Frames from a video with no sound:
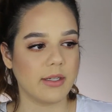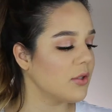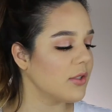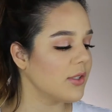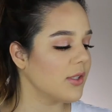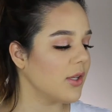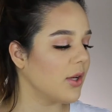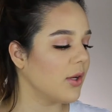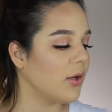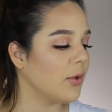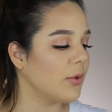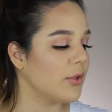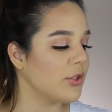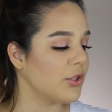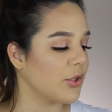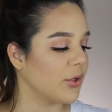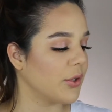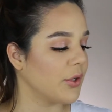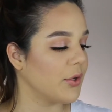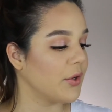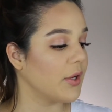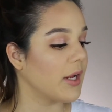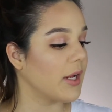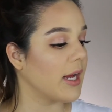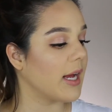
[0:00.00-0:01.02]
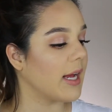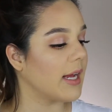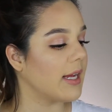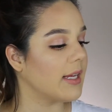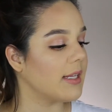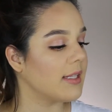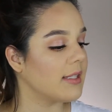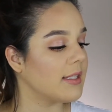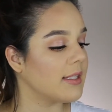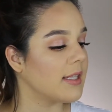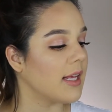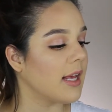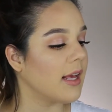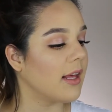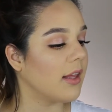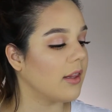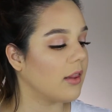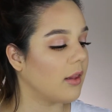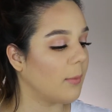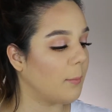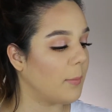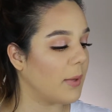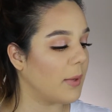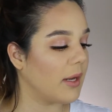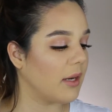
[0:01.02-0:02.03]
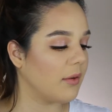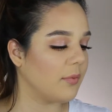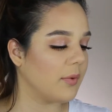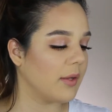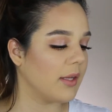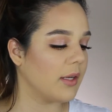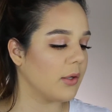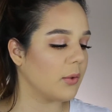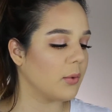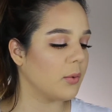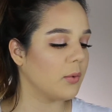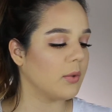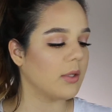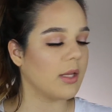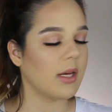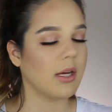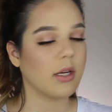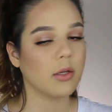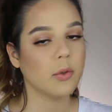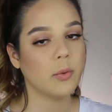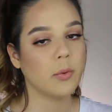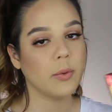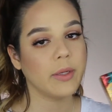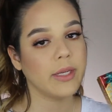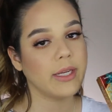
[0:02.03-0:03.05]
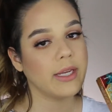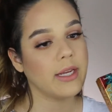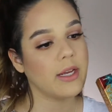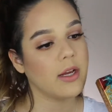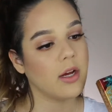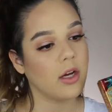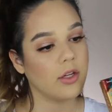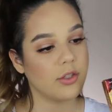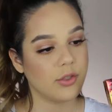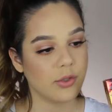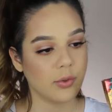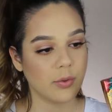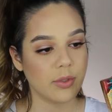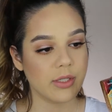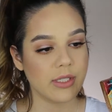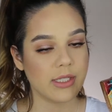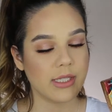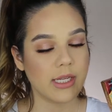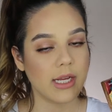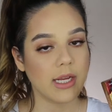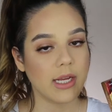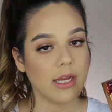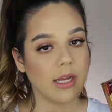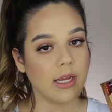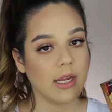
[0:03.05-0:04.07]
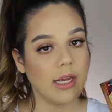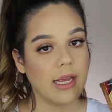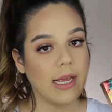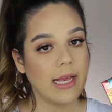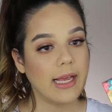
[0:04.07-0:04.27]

Also showing you guys the Benefit Hoola Quickie Contour Stick,